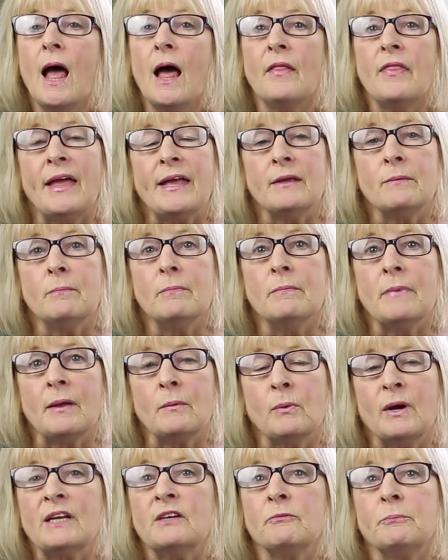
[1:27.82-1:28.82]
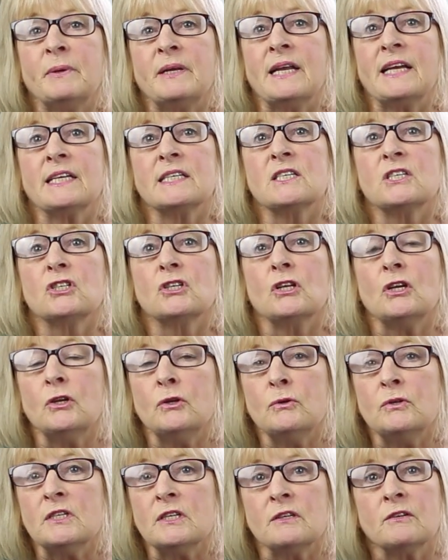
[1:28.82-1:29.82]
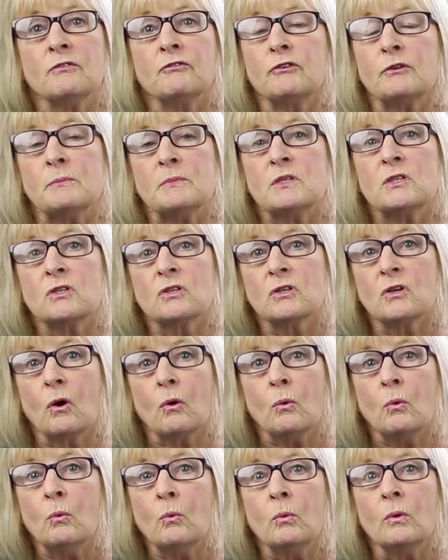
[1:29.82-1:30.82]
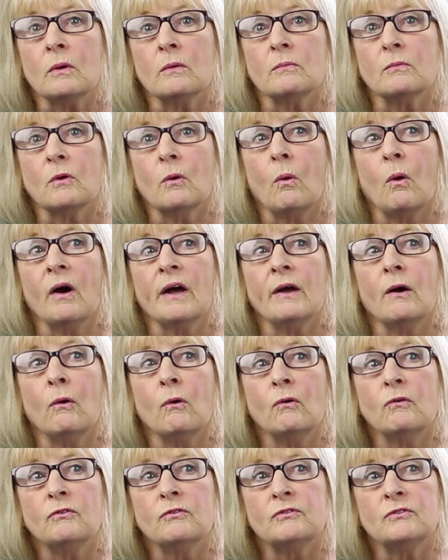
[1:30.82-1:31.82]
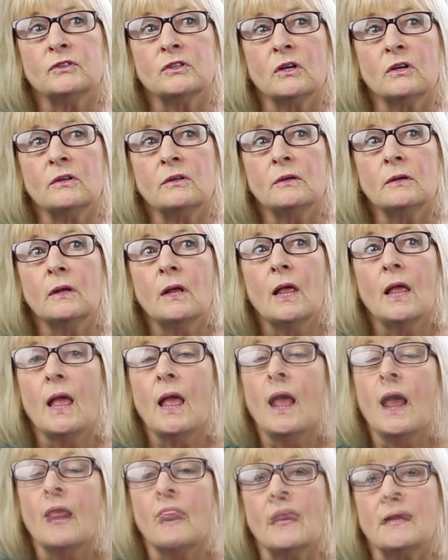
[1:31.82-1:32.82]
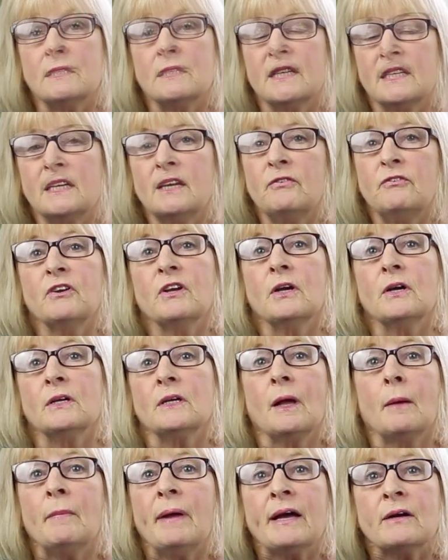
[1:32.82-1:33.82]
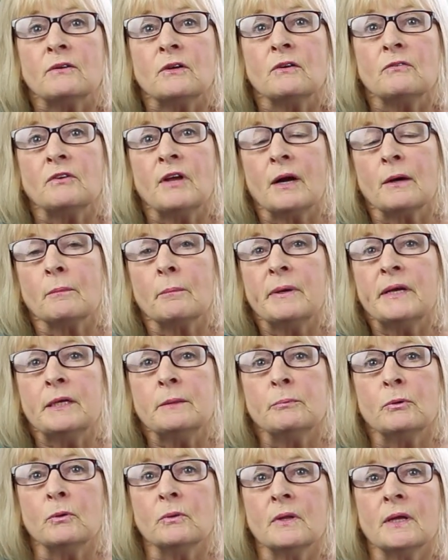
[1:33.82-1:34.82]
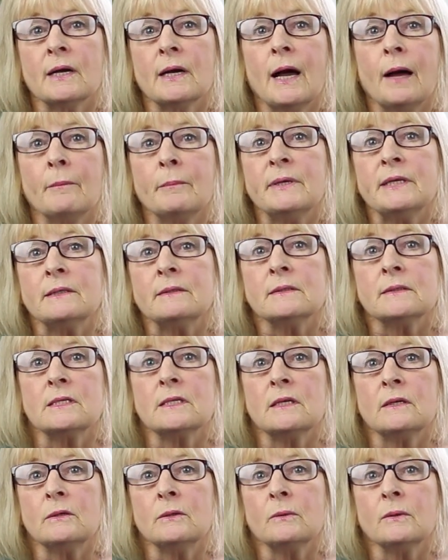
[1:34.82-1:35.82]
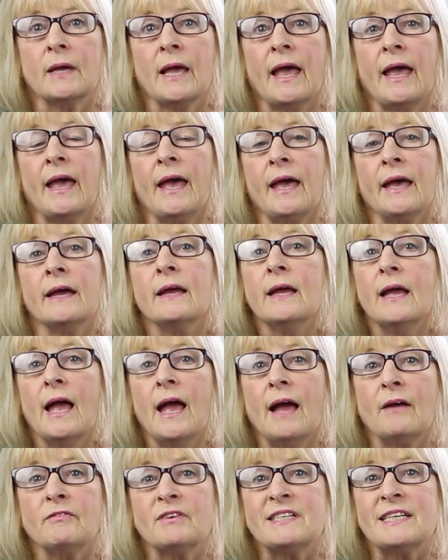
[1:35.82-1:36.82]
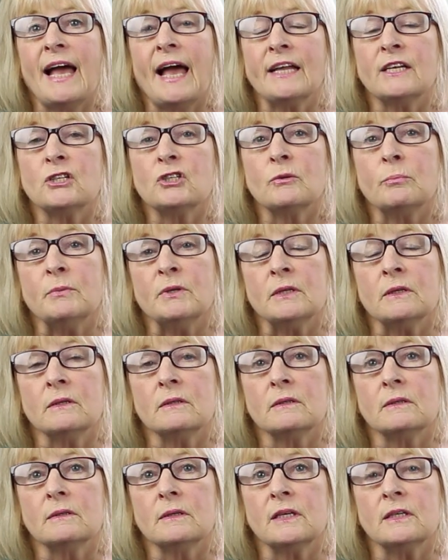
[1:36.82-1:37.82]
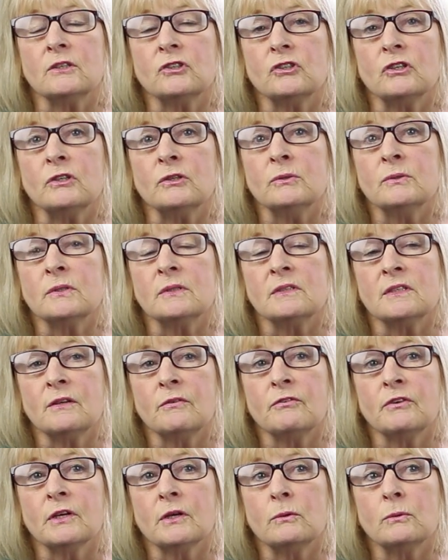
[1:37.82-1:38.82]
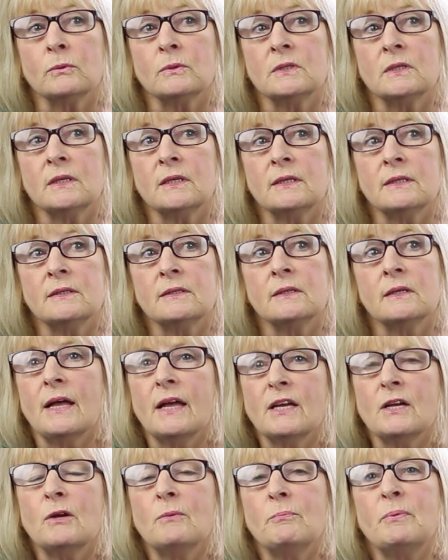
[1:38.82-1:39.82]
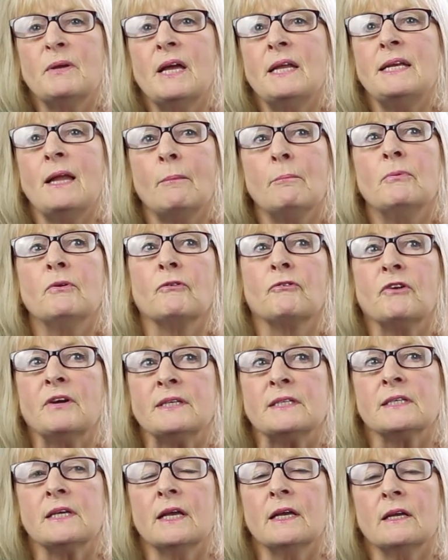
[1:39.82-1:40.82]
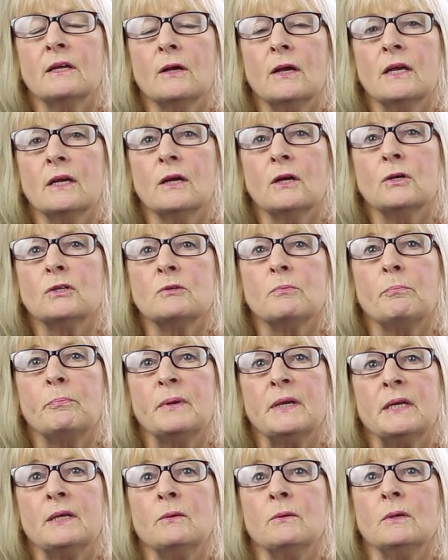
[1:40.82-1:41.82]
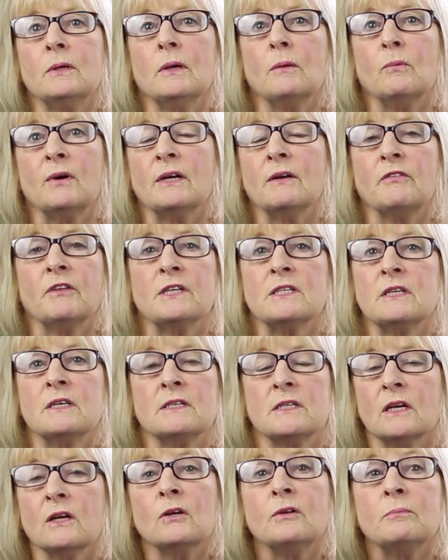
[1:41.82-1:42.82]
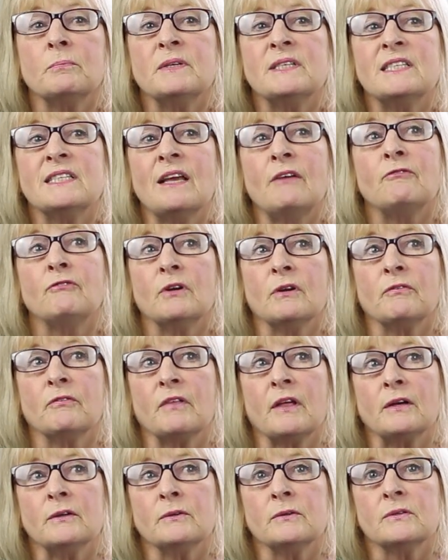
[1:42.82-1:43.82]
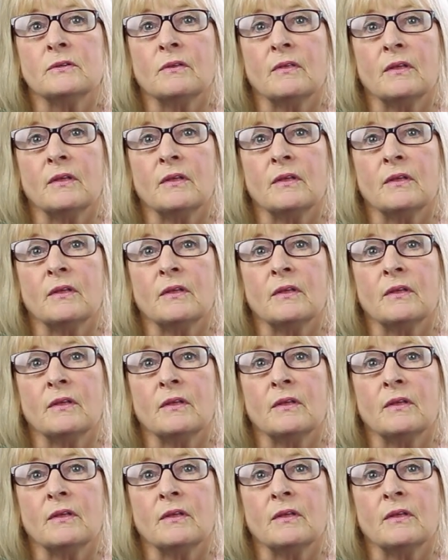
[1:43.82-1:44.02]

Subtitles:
They may well have been excluded from school quite often. A significant amount of young people that come into care have attachment issues and difficulties. It could be a number of things. It could be one of those things, it could be several of those